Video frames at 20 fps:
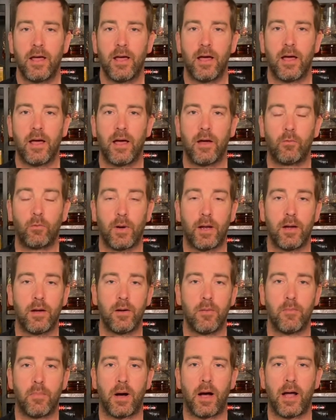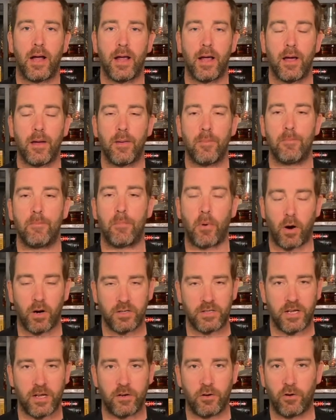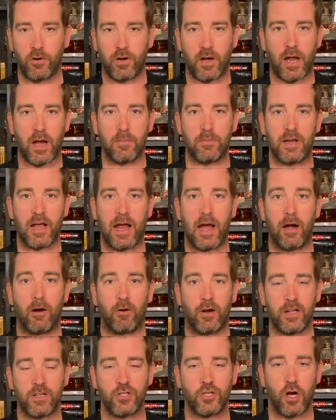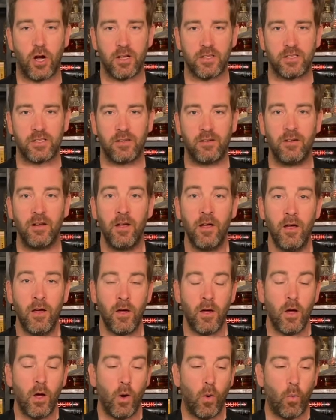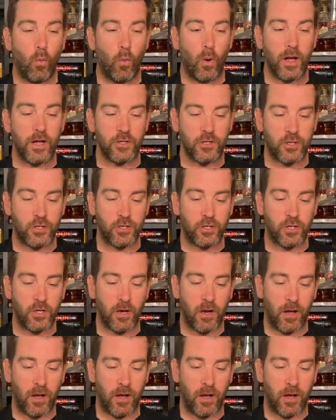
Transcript: written by a bartender named Harry Johnson, which